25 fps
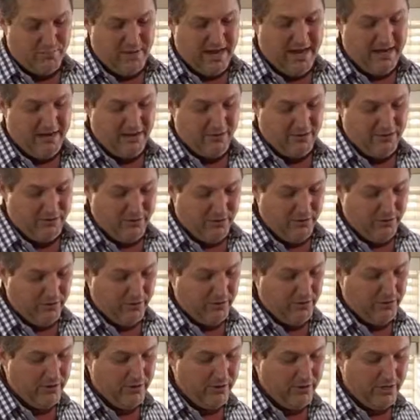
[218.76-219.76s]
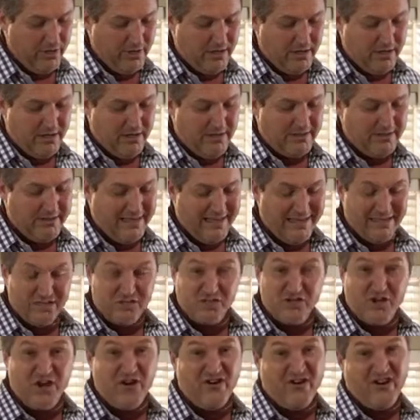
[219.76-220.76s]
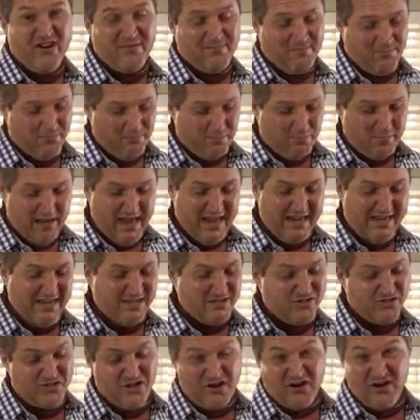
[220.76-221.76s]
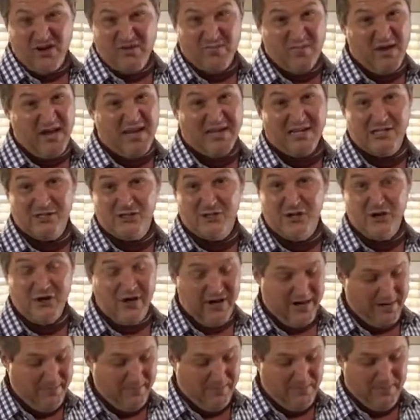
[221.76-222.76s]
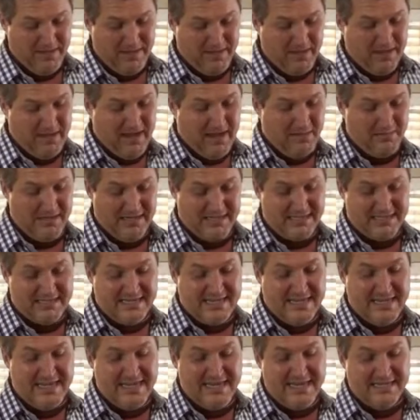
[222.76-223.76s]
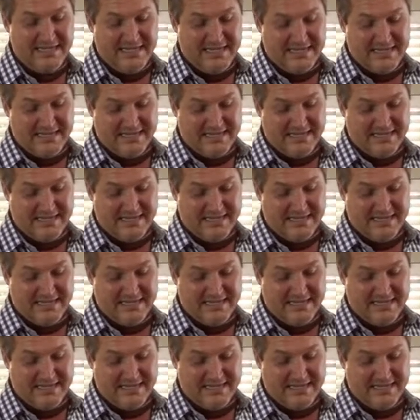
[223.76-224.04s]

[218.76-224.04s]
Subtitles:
bacon through. Another cherry, bacon, cherry, bacon, cherry. I mean, it's easy